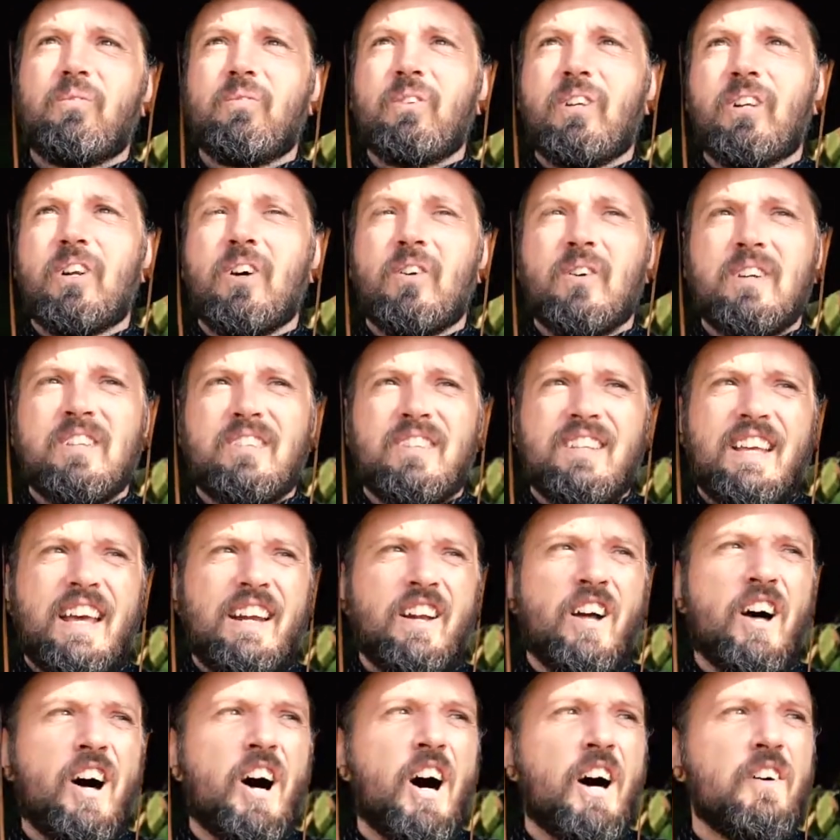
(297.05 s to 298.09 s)
isn't
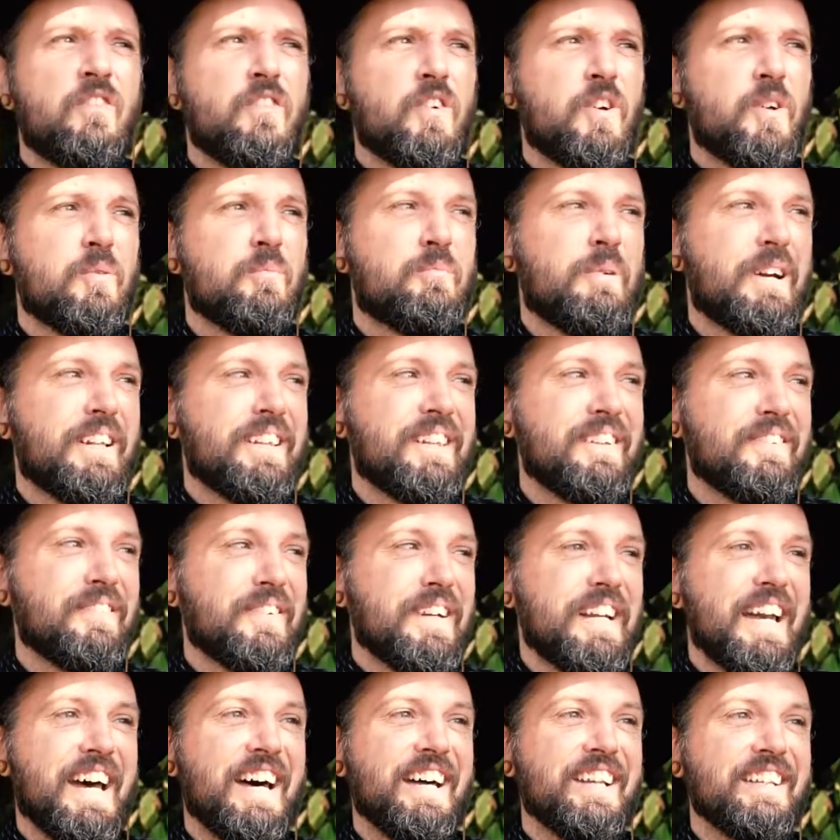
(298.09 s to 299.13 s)
that awful? But the
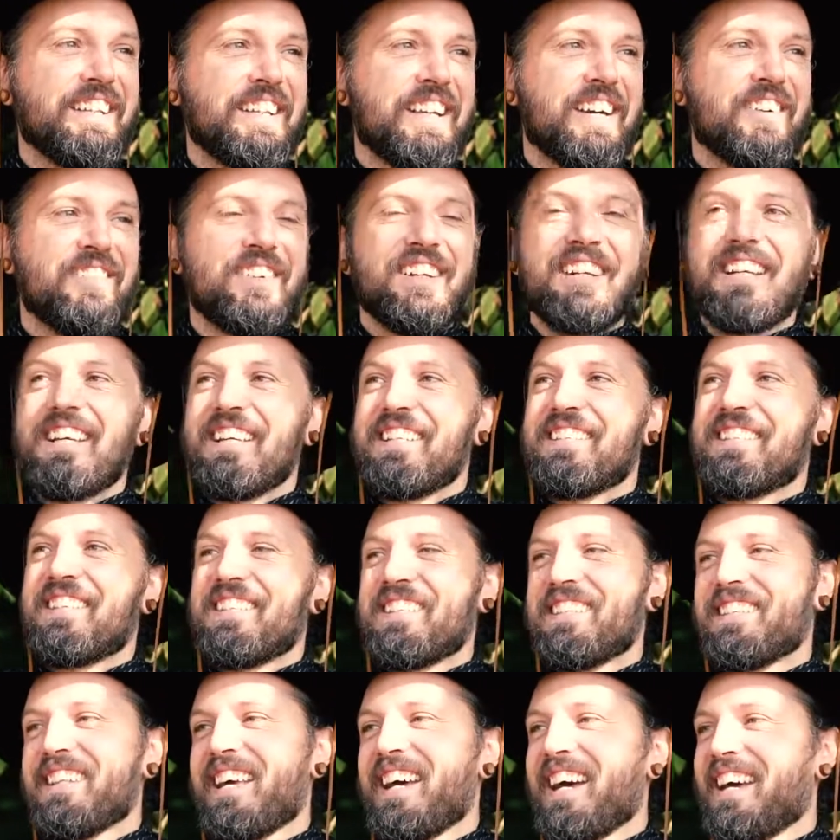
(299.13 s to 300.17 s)
reality of it
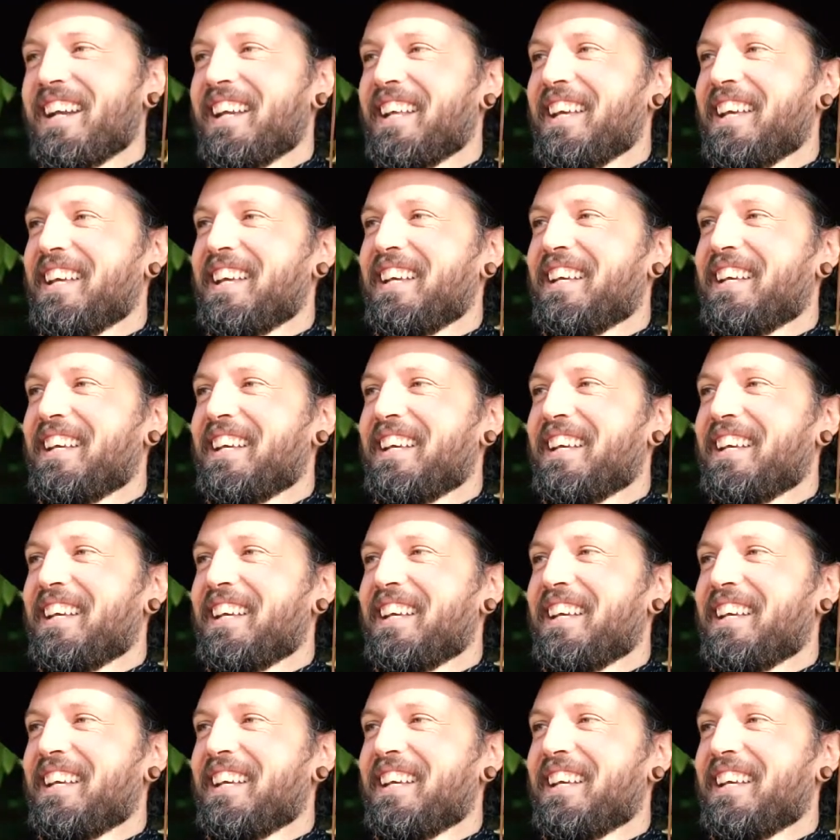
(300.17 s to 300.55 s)
is that